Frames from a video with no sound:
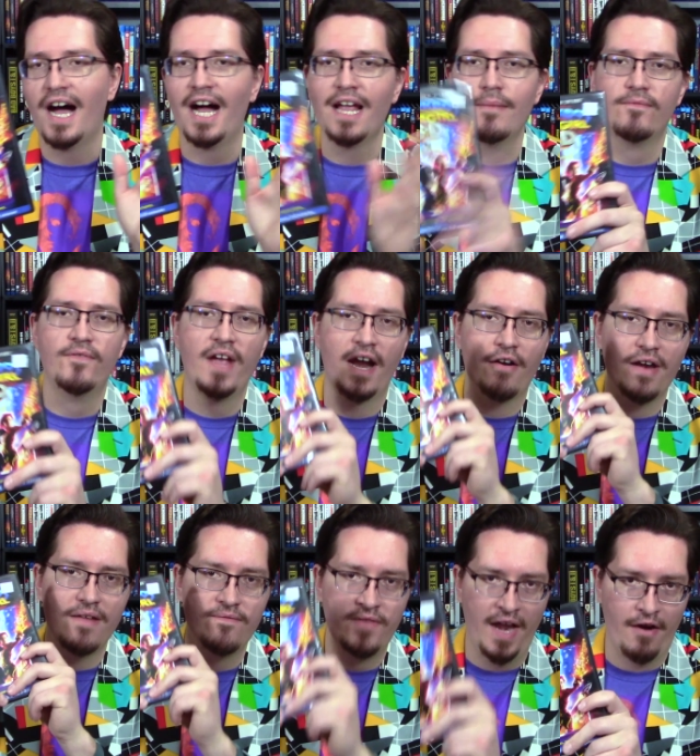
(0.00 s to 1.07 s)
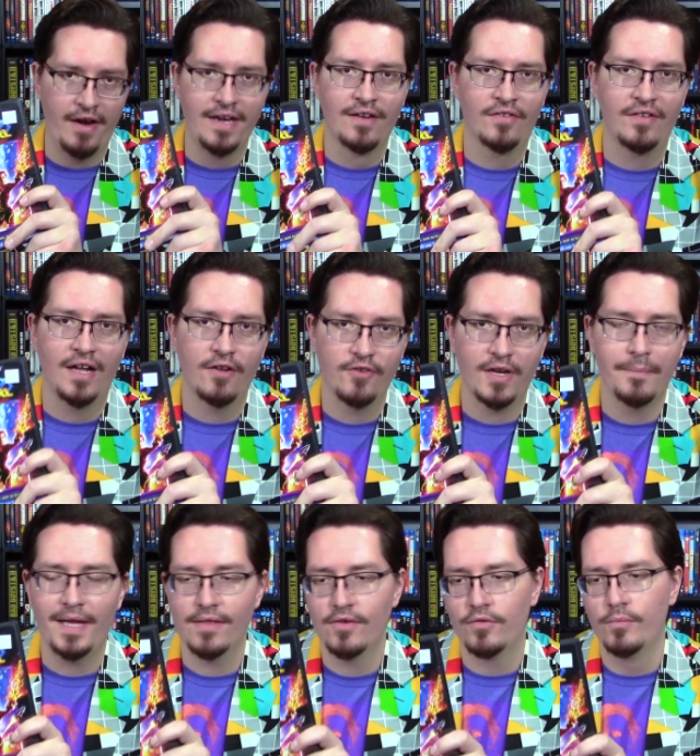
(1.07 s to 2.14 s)
I am very, very nostalgic
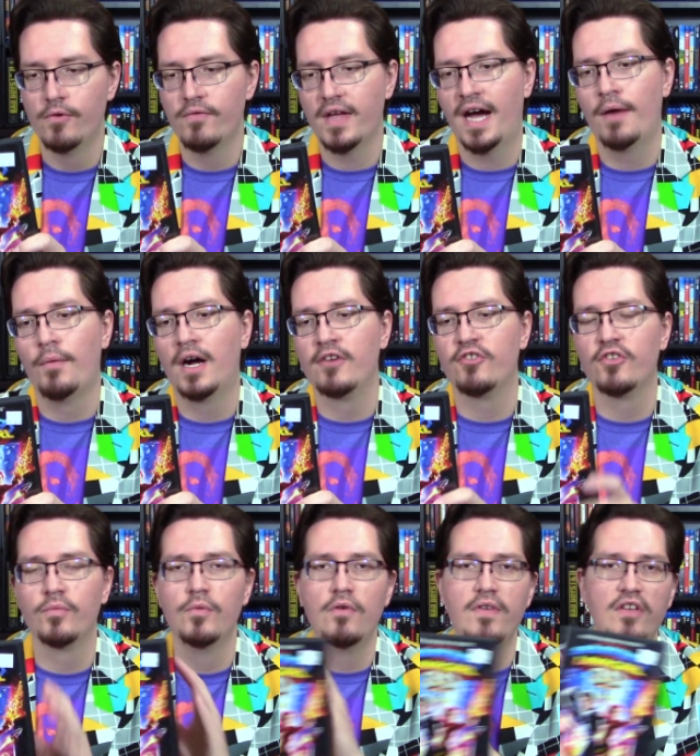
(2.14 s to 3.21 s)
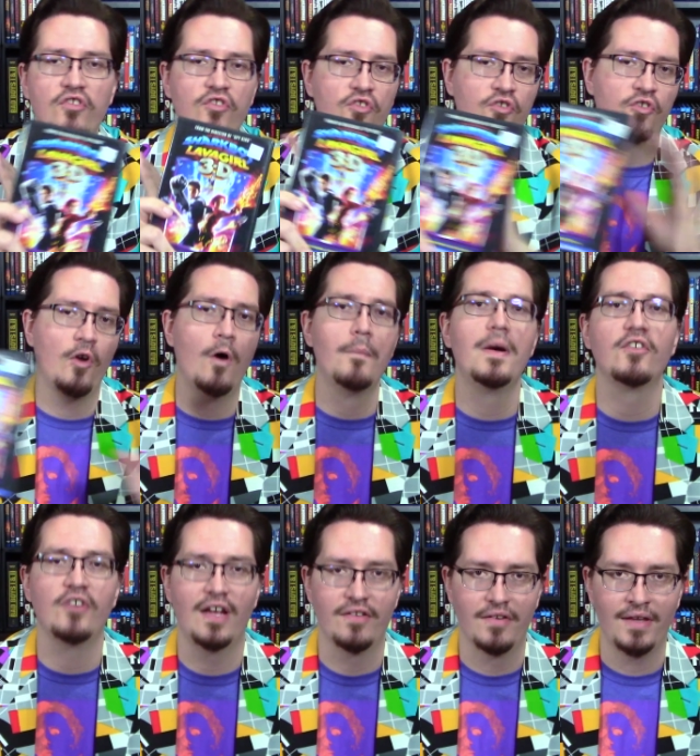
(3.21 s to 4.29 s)
about this movie. I watched this movie so
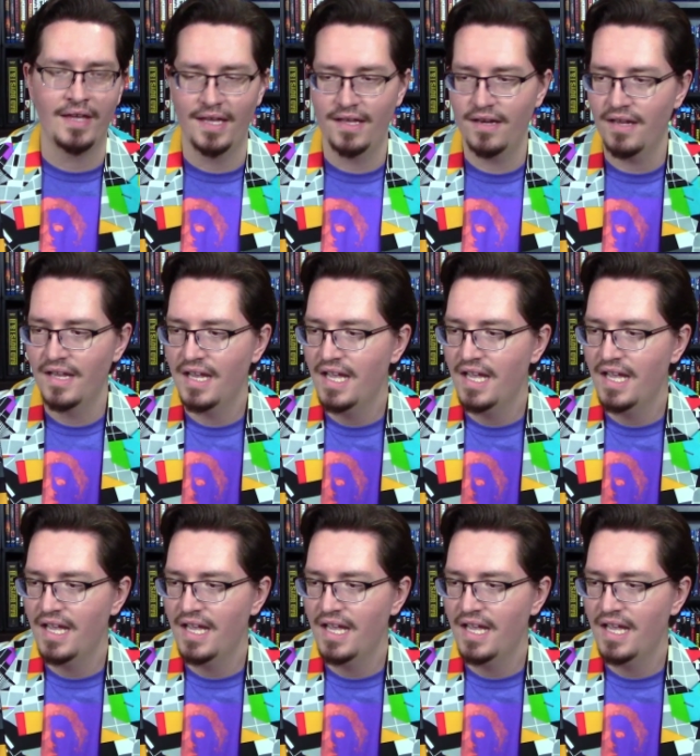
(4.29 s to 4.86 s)
much as a kid,